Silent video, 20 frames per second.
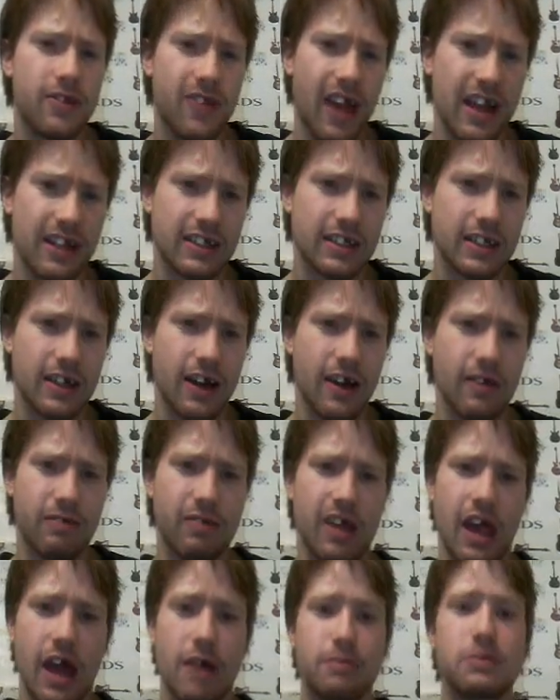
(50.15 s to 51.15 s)
thanks
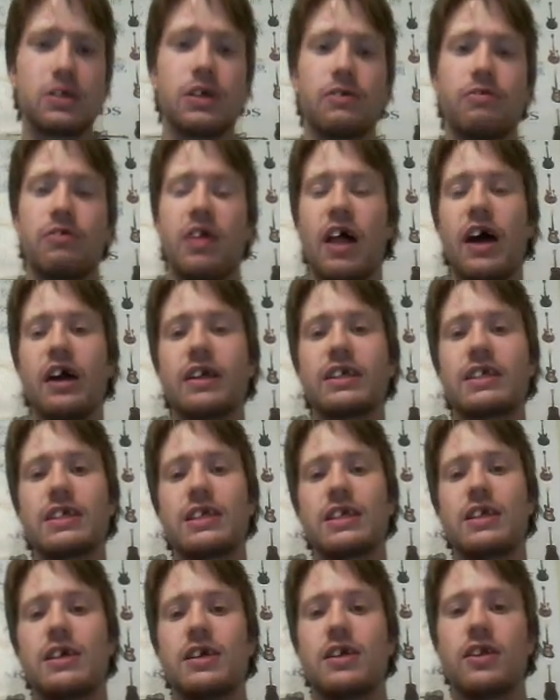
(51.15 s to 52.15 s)
enough. Capture
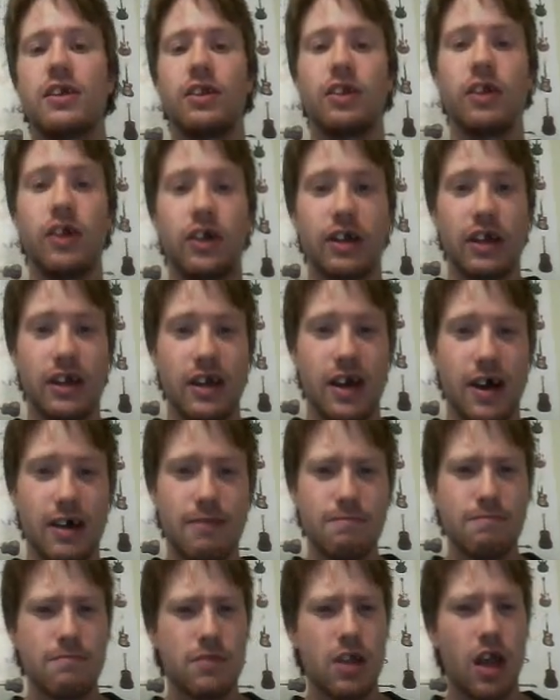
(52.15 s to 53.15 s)
Flux, look it
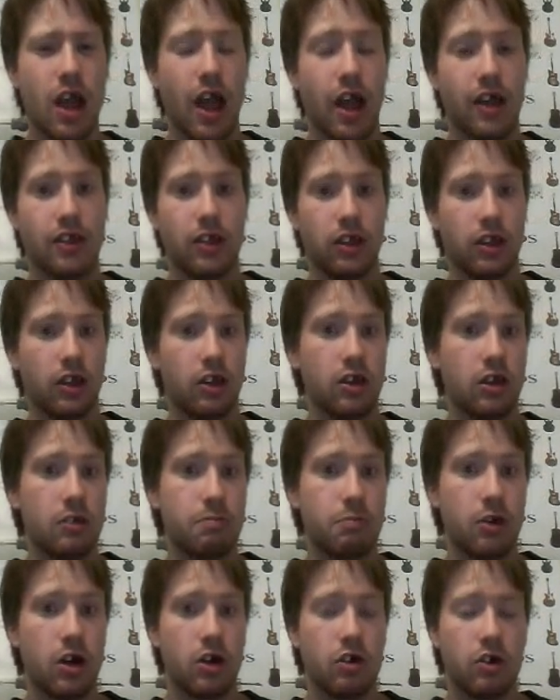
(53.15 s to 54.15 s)
up,
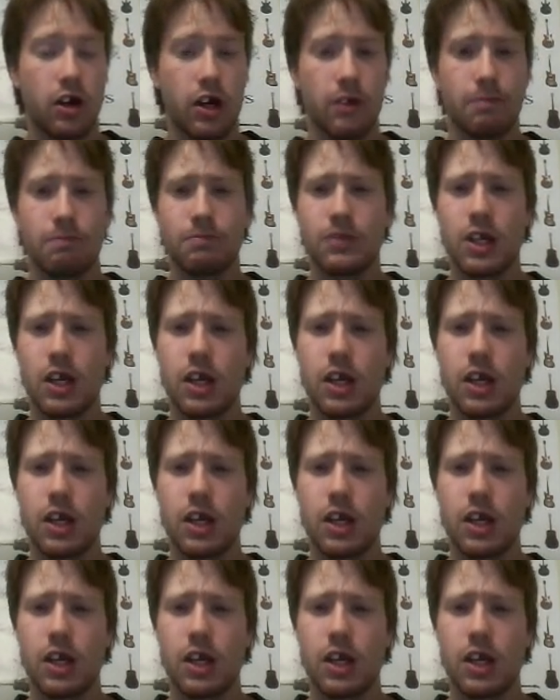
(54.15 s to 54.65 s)
good program.